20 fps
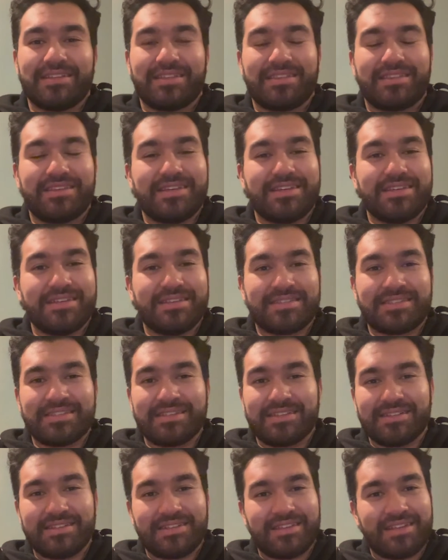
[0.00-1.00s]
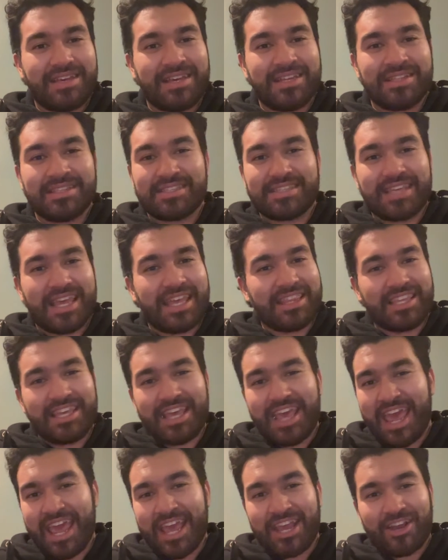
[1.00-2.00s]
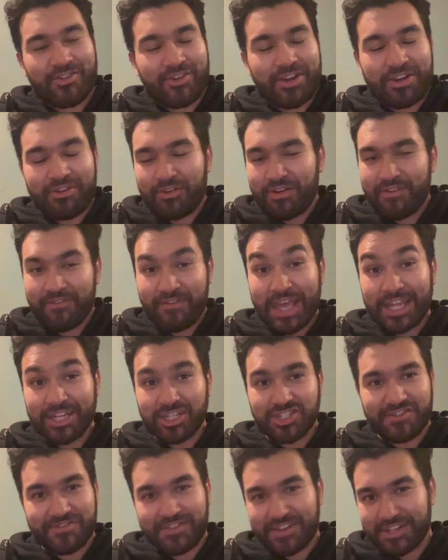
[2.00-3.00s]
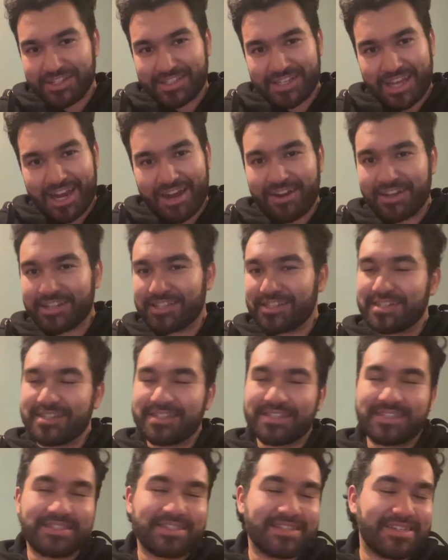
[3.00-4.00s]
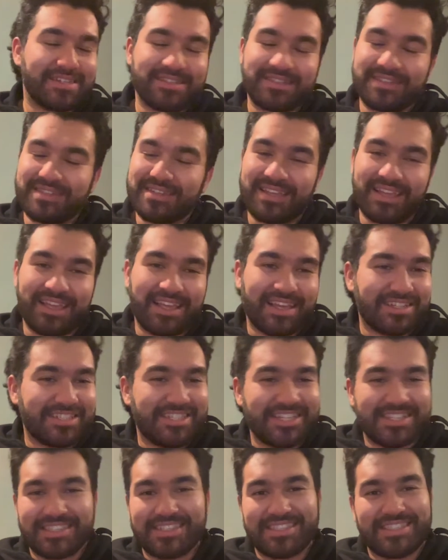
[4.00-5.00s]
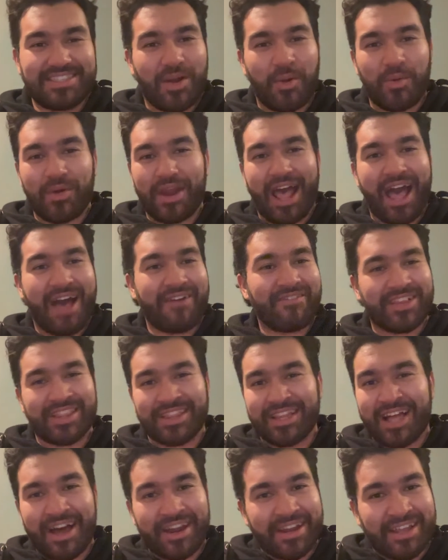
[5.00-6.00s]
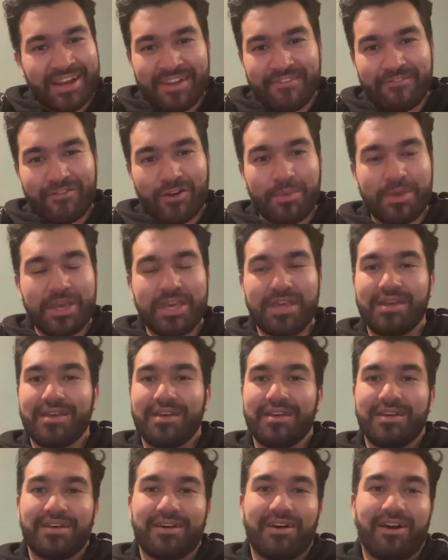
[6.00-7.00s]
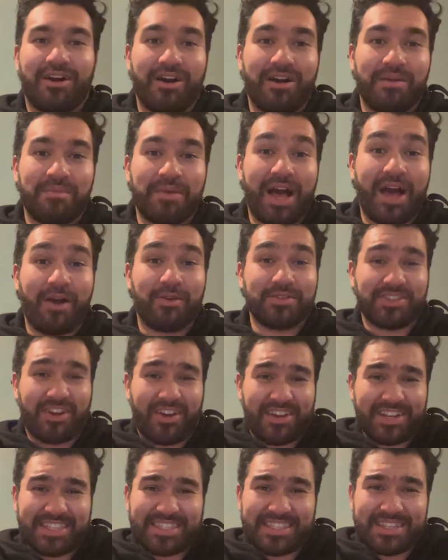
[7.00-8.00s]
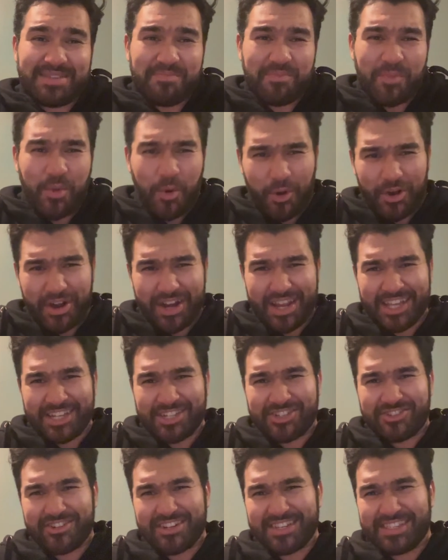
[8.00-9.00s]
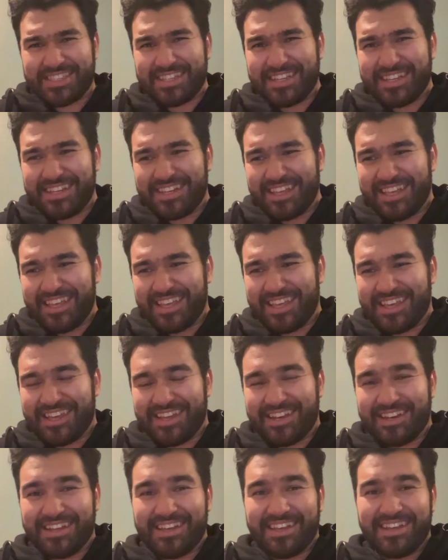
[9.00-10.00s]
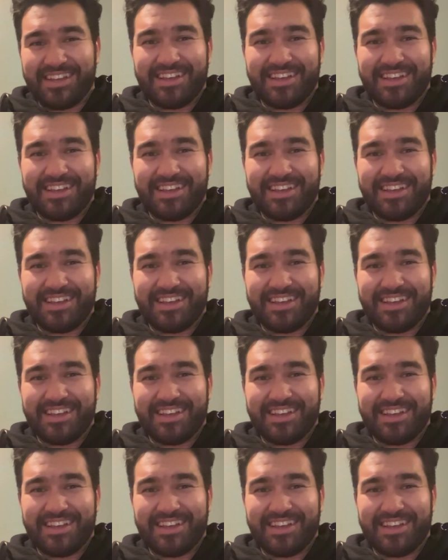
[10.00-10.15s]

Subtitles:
These insanely angry, revenge-filled characters just don't have a lot in it for me. I was honestly more interested in